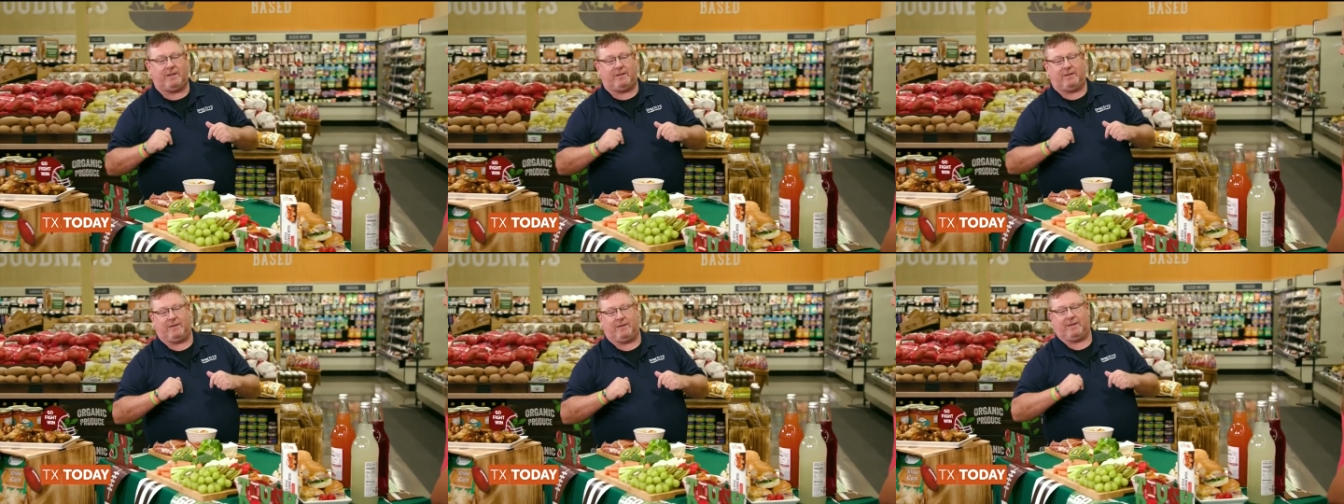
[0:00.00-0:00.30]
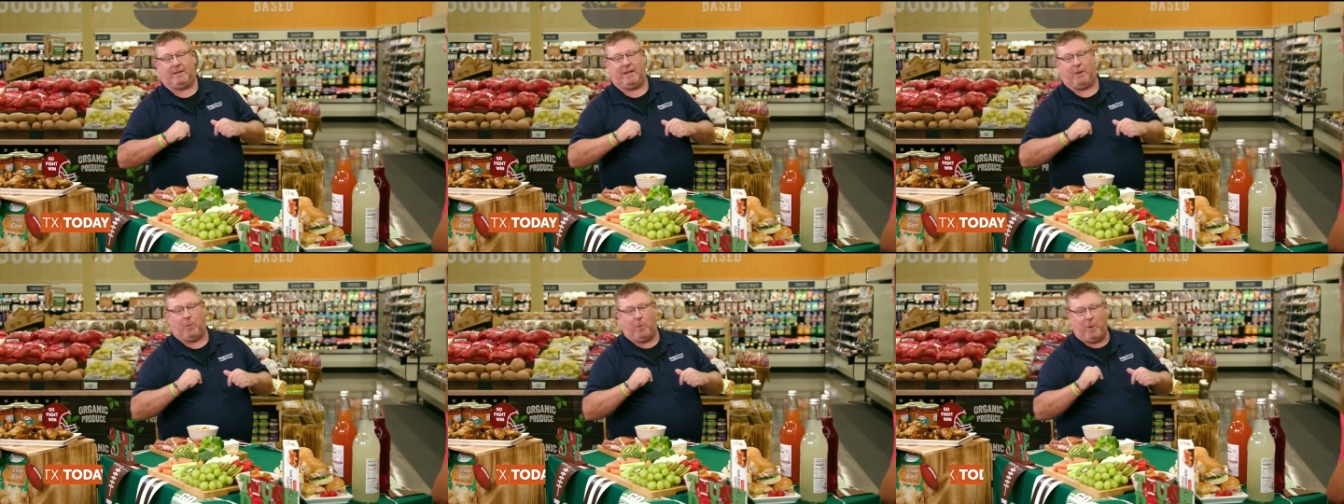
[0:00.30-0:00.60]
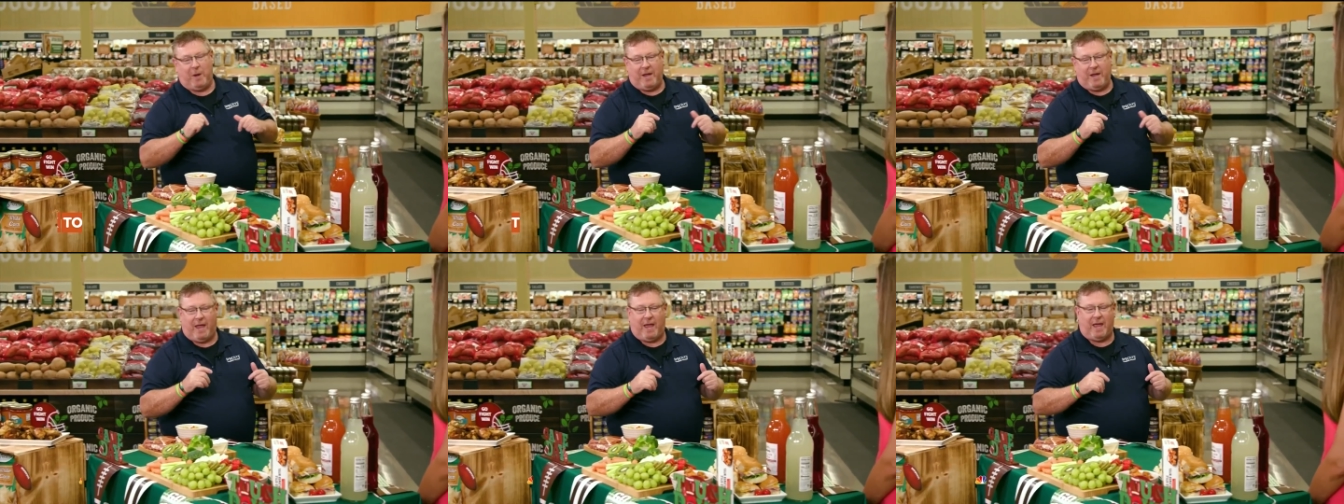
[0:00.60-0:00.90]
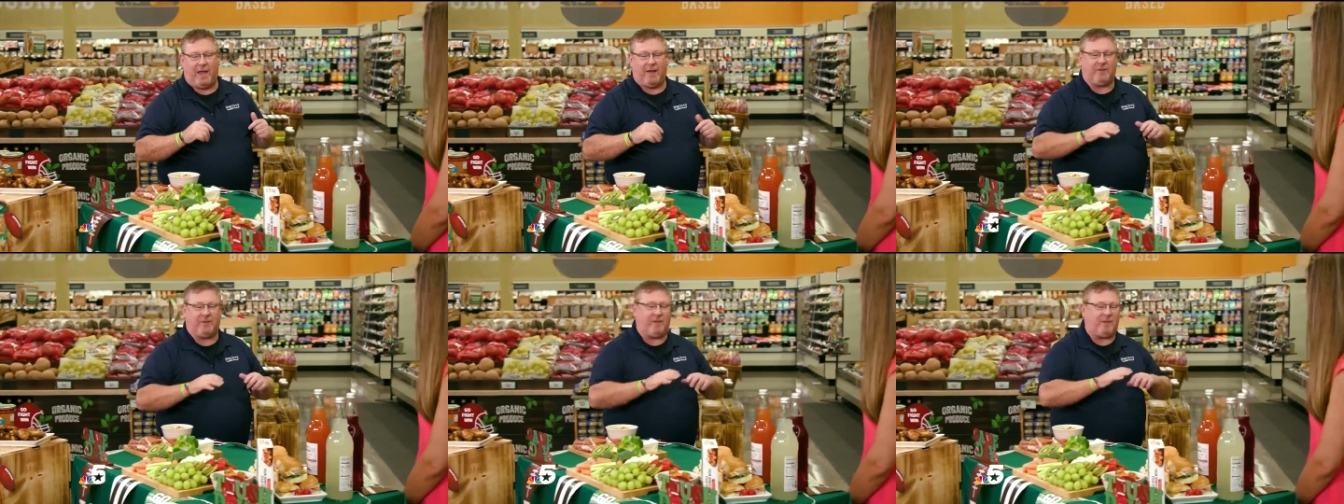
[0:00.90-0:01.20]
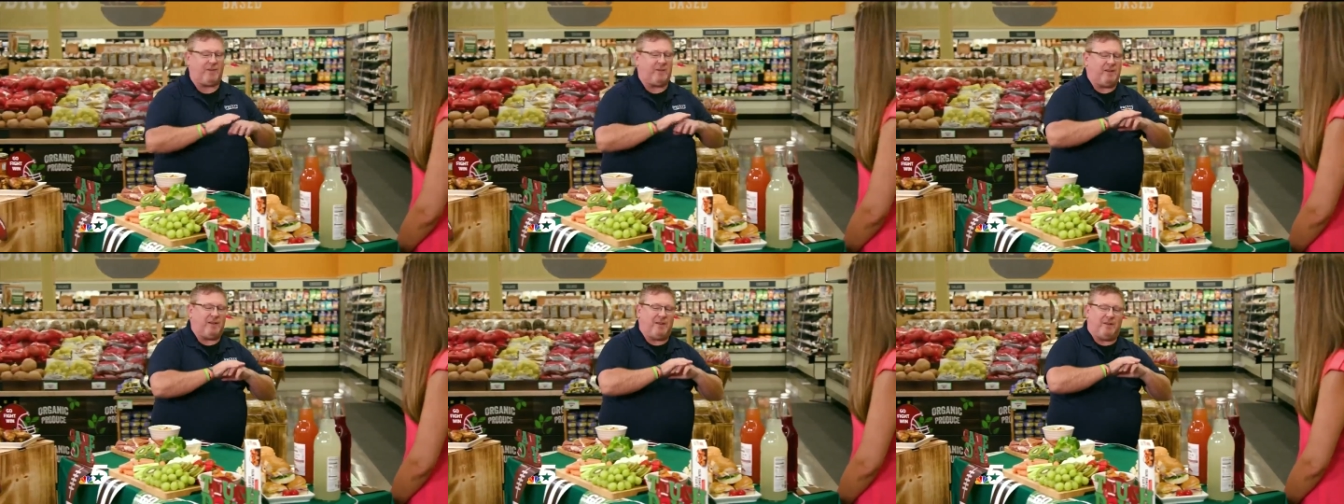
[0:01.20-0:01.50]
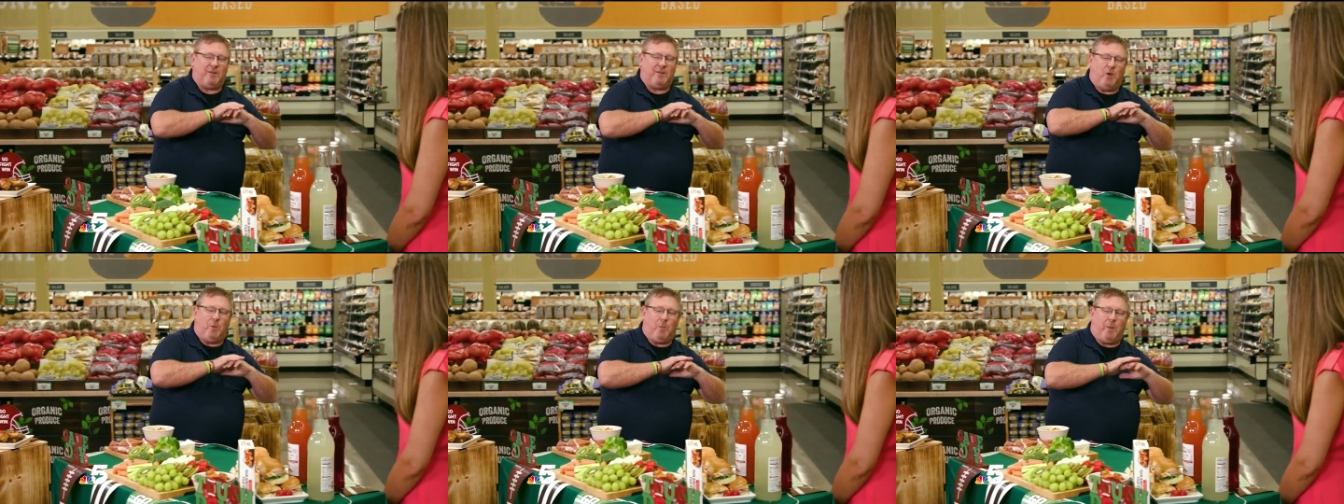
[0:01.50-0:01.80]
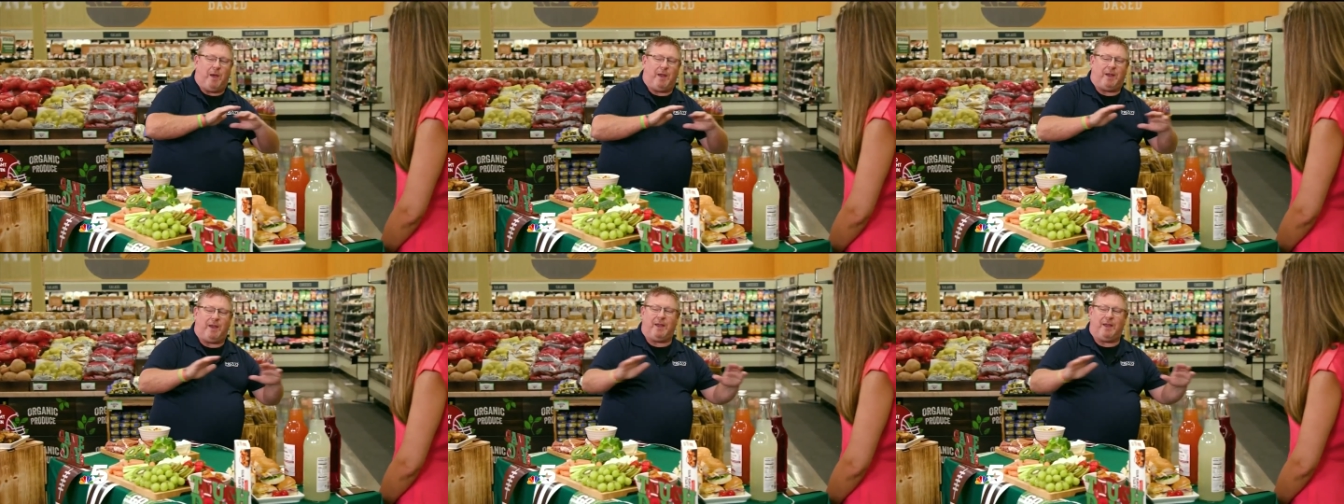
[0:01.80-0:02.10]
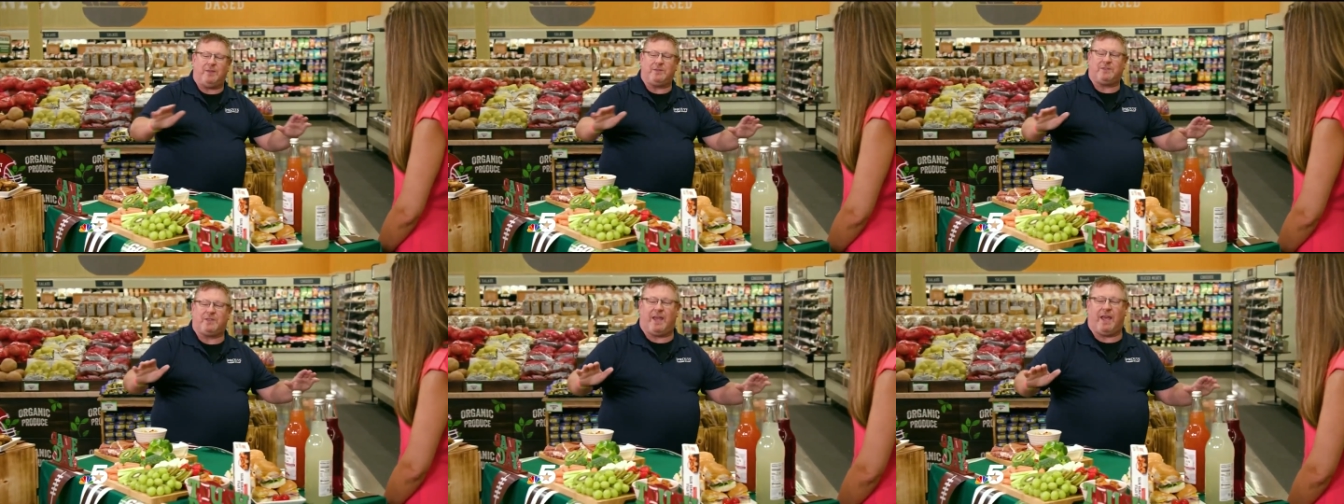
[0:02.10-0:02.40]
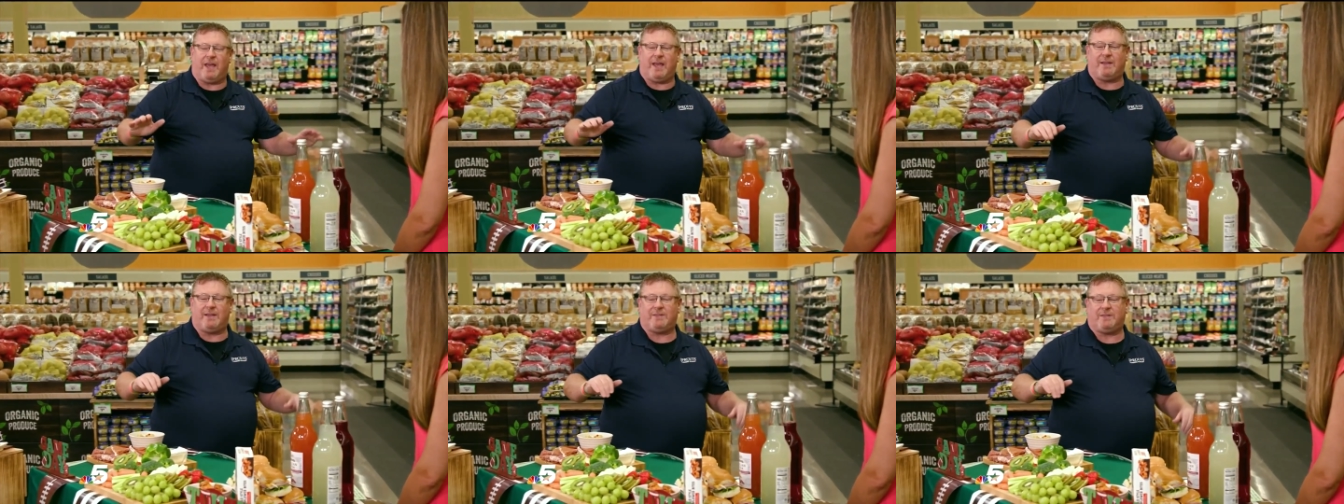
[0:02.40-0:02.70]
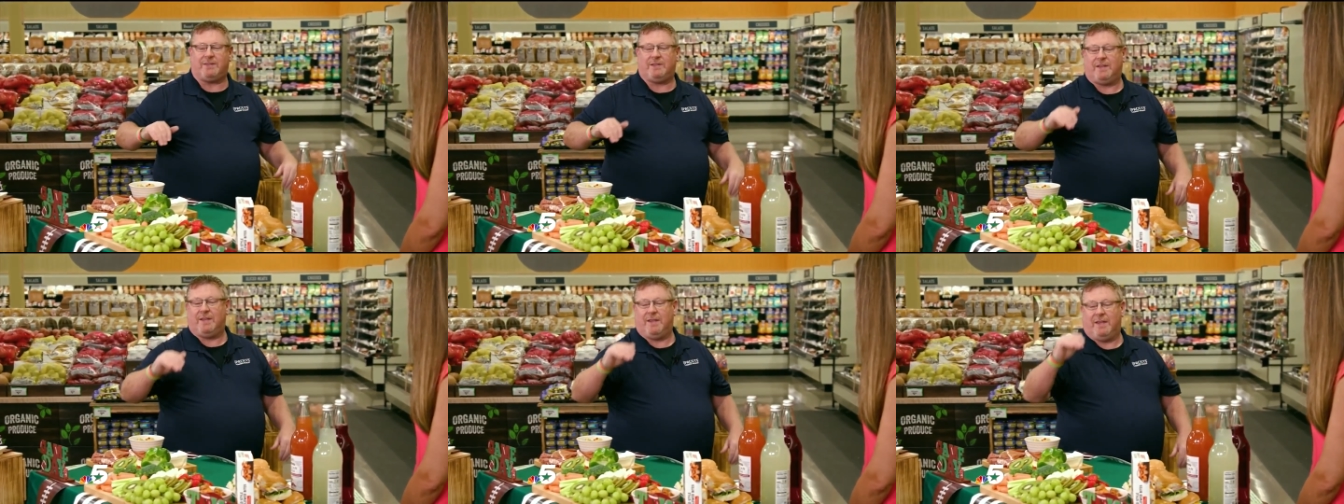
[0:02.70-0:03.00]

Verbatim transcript: that, that we have that nobody else has